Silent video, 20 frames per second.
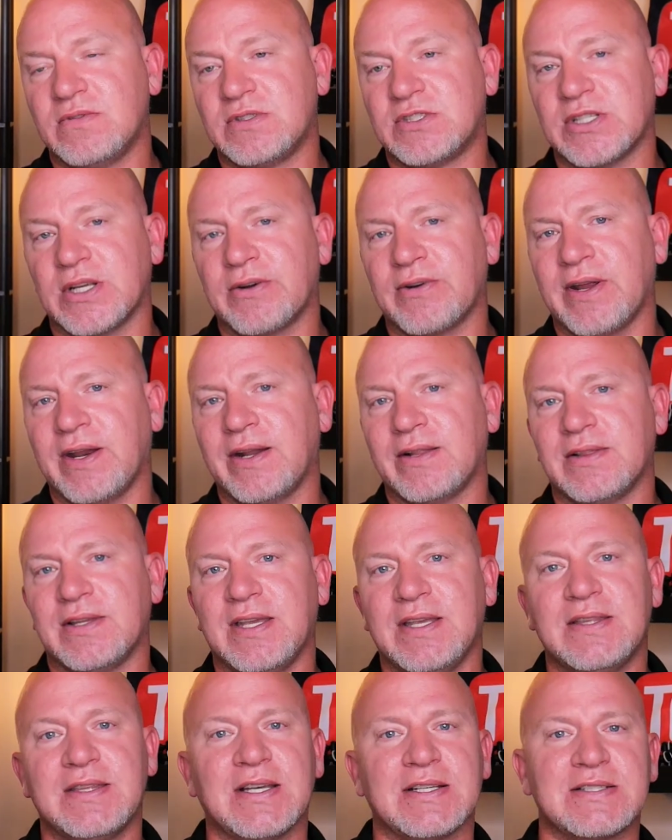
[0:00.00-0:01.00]
generate a
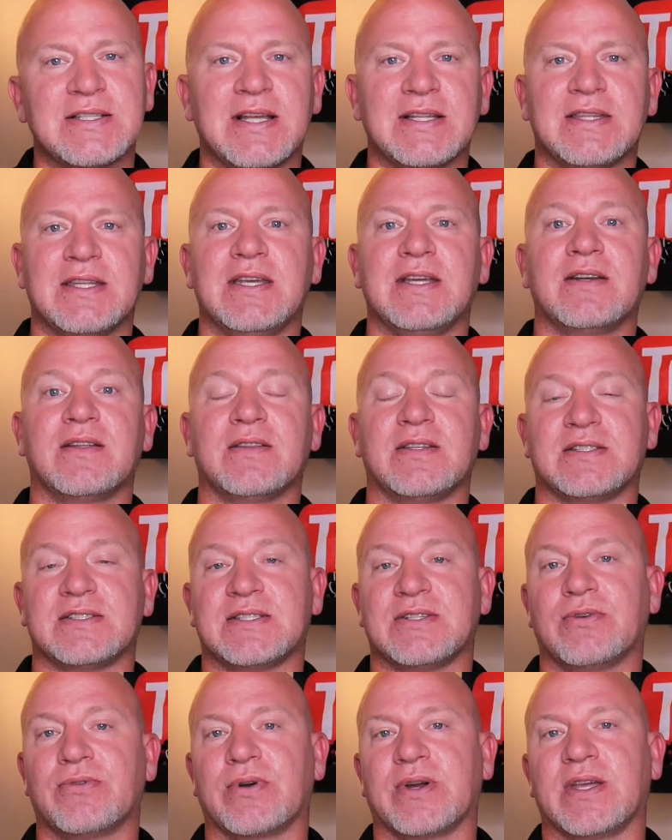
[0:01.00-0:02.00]
lead, that's not the end of the
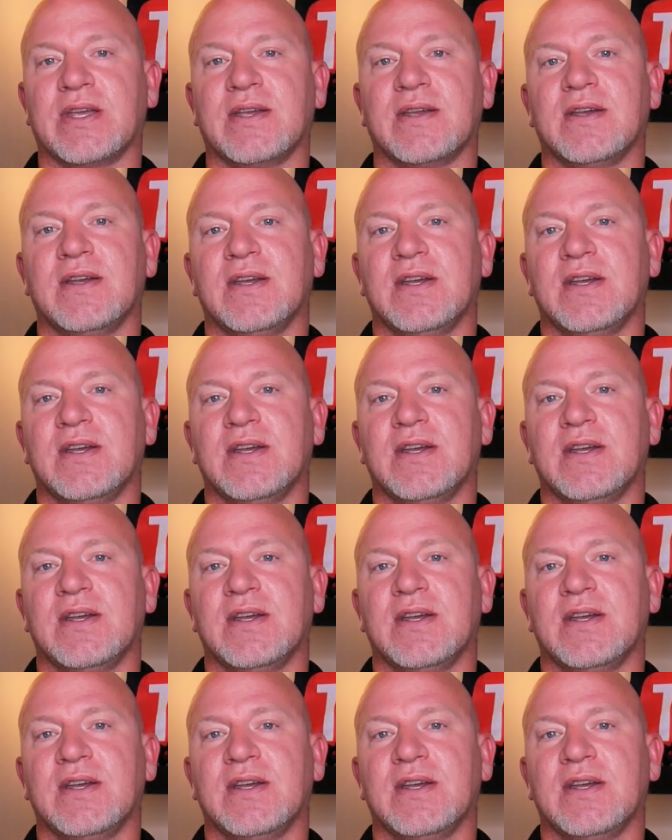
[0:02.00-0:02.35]
story